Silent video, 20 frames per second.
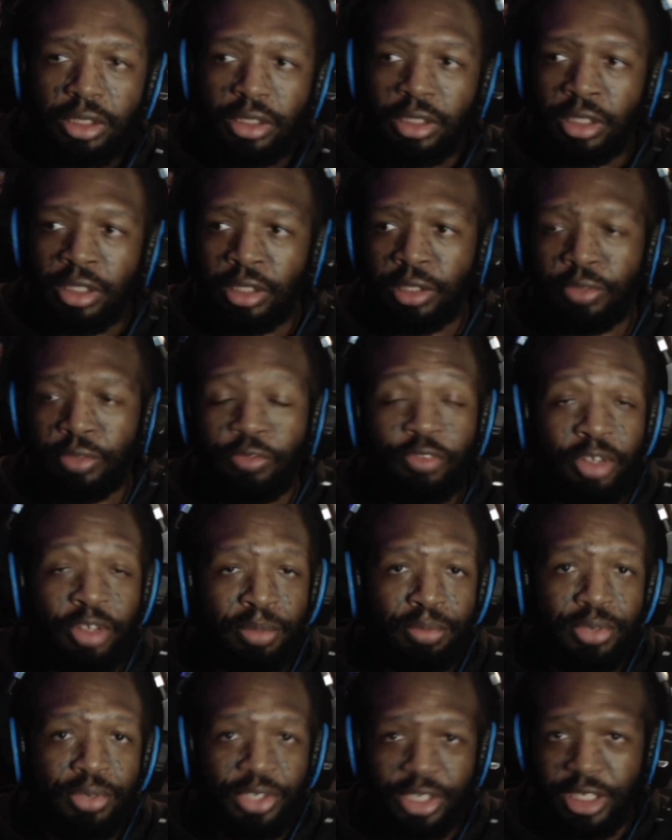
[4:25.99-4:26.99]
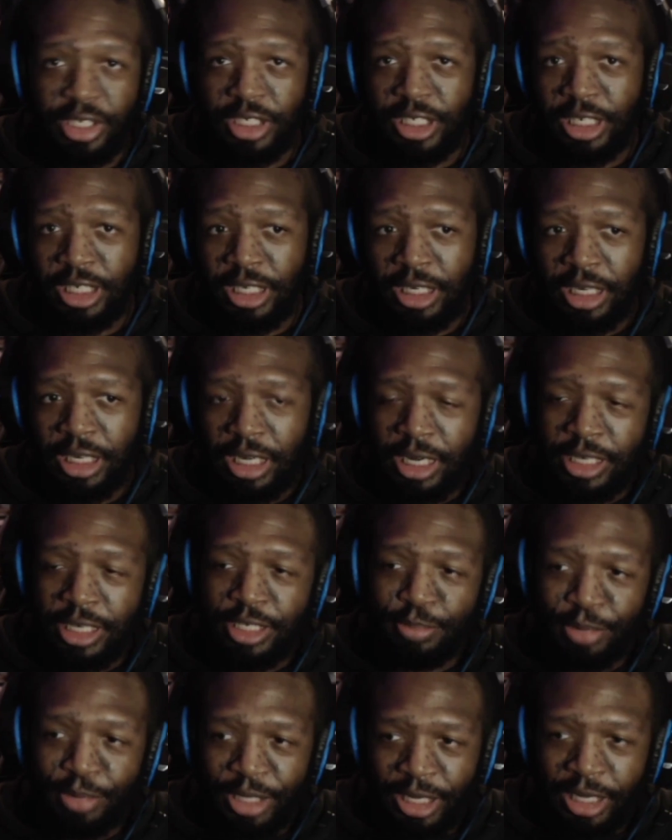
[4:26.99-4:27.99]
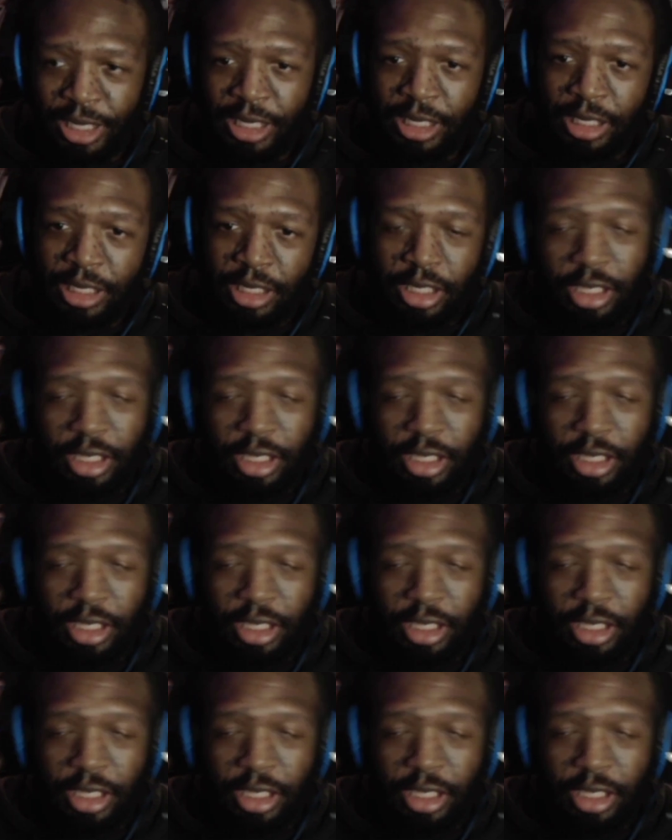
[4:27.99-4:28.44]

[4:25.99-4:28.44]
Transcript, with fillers: or femme presenting, as being